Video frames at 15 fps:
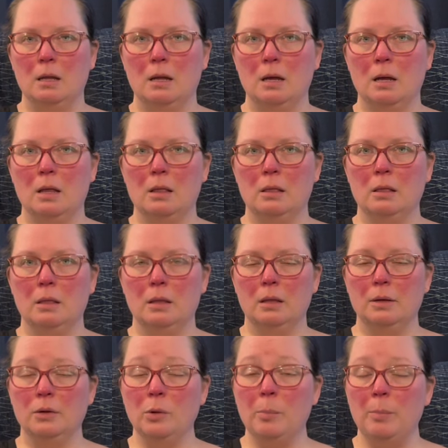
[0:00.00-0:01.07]
a
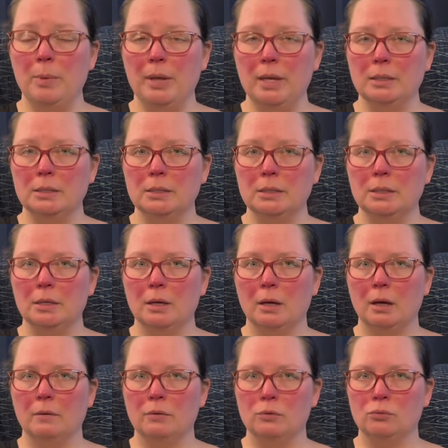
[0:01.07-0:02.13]
little bit
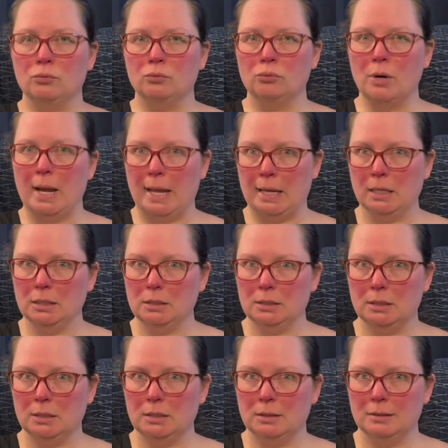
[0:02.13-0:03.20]
of a
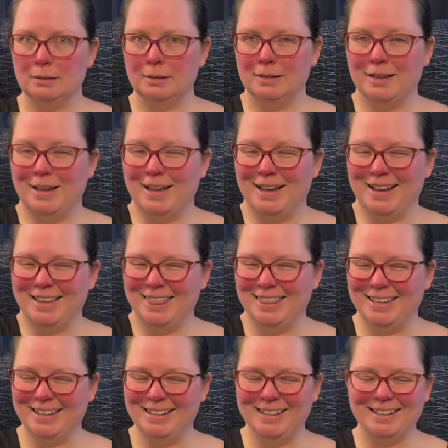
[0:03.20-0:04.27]
rant, I
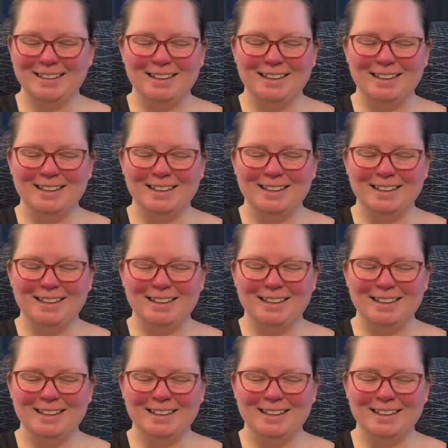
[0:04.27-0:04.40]
think.